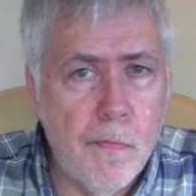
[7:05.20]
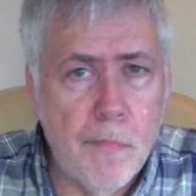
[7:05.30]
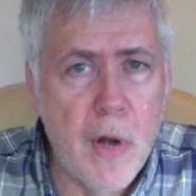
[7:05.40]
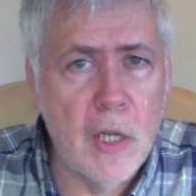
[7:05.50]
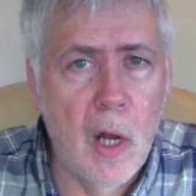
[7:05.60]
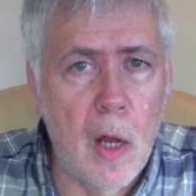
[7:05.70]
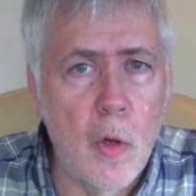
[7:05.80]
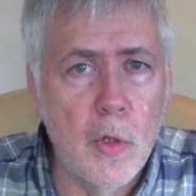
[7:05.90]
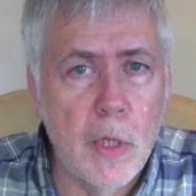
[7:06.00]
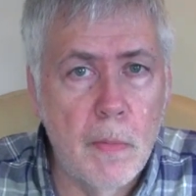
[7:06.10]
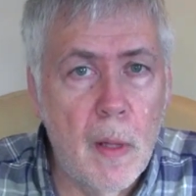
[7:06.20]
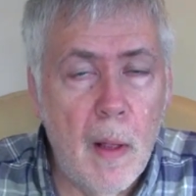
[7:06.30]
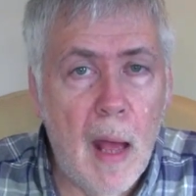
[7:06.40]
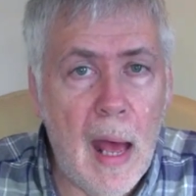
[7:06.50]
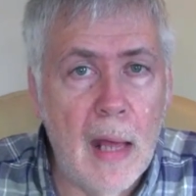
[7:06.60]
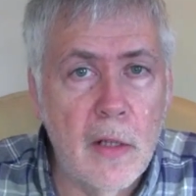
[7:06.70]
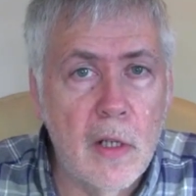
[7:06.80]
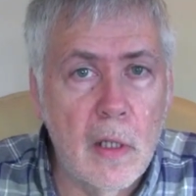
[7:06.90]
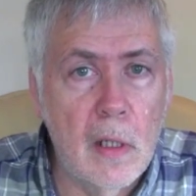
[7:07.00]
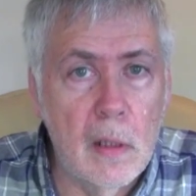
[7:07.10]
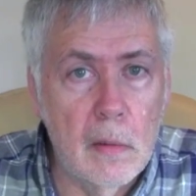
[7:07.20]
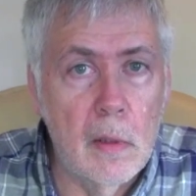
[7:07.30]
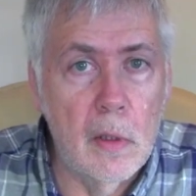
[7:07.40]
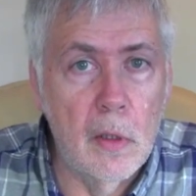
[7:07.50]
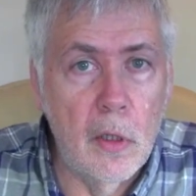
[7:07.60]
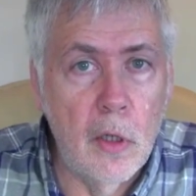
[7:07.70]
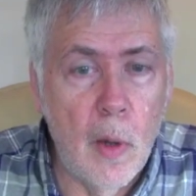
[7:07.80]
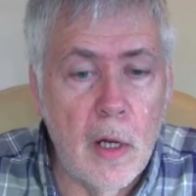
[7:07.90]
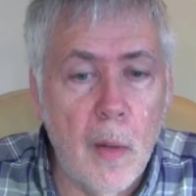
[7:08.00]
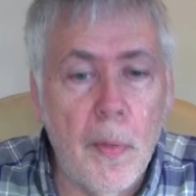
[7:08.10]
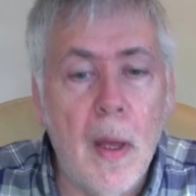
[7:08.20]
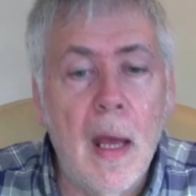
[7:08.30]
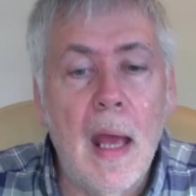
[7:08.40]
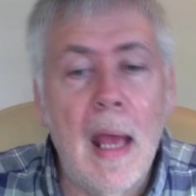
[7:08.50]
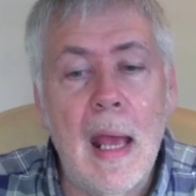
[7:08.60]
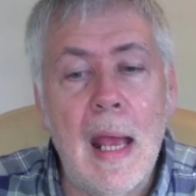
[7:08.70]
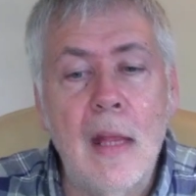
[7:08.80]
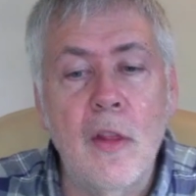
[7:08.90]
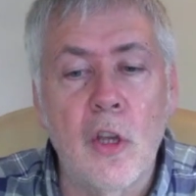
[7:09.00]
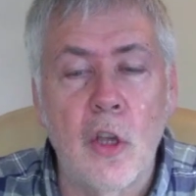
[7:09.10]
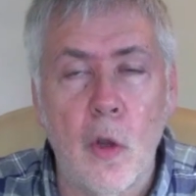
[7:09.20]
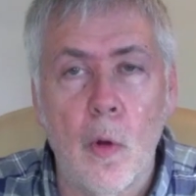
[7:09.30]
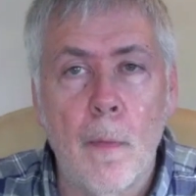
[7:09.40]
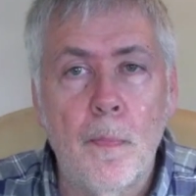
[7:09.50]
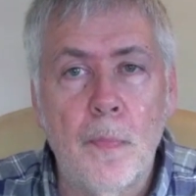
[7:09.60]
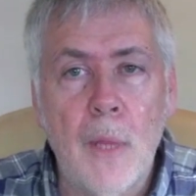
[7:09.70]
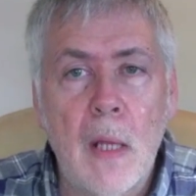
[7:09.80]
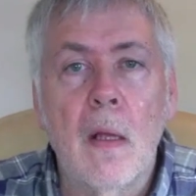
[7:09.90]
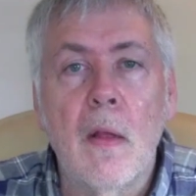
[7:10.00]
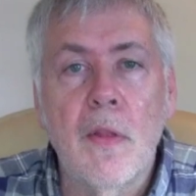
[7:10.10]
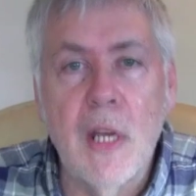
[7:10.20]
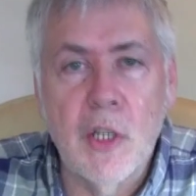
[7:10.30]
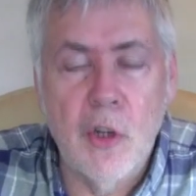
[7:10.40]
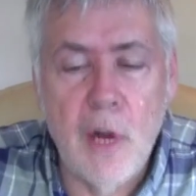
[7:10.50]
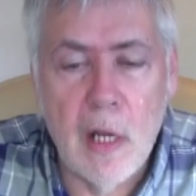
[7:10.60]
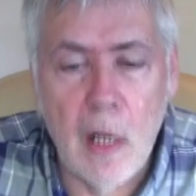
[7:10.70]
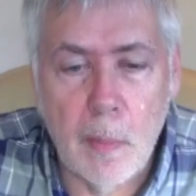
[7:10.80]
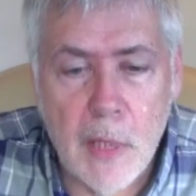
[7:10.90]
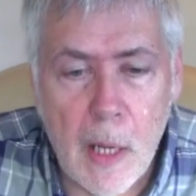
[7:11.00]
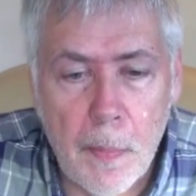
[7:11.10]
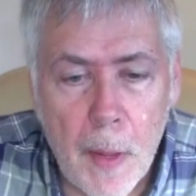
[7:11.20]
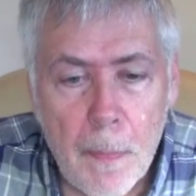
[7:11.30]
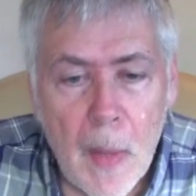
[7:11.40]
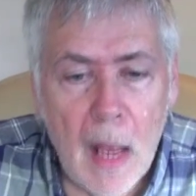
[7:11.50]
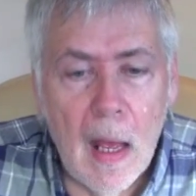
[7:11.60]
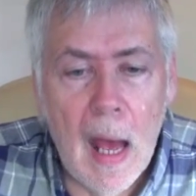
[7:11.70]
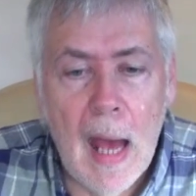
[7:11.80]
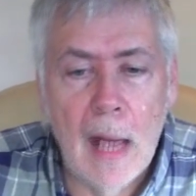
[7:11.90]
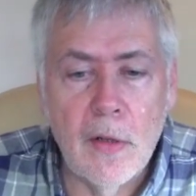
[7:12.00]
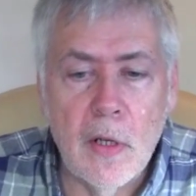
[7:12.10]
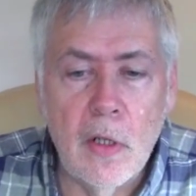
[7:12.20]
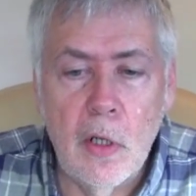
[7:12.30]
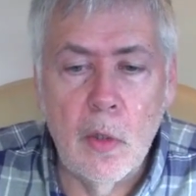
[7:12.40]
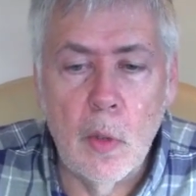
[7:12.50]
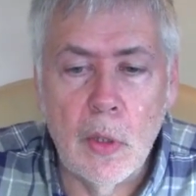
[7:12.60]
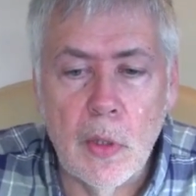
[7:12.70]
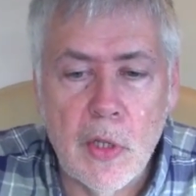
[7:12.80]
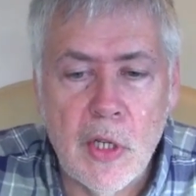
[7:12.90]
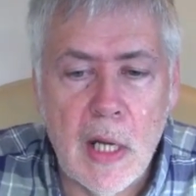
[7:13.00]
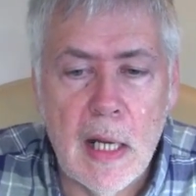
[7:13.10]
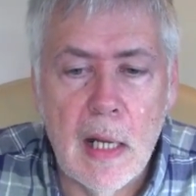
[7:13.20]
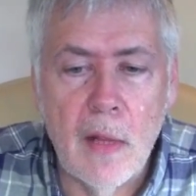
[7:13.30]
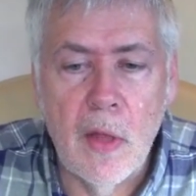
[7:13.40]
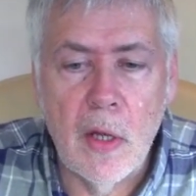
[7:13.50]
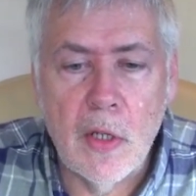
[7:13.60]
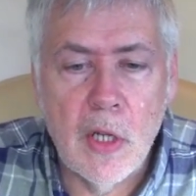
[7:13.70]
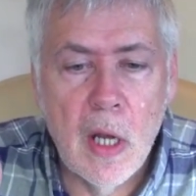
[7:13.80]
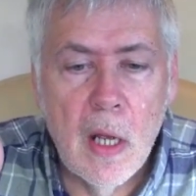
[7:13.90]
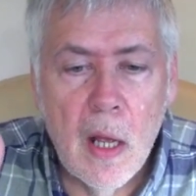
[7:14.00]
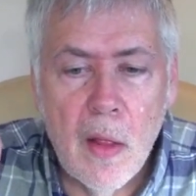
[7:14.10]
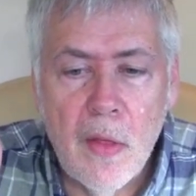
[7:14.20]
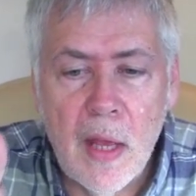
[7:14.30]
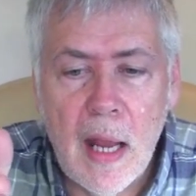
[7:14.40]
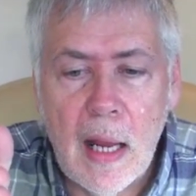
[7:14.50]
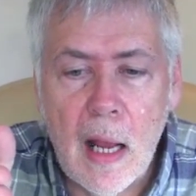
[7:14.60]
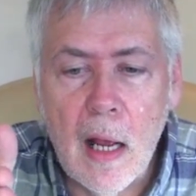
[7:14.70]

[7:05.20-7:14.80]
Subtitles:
press close and you end up in the queue. This screen comes up and you will see that the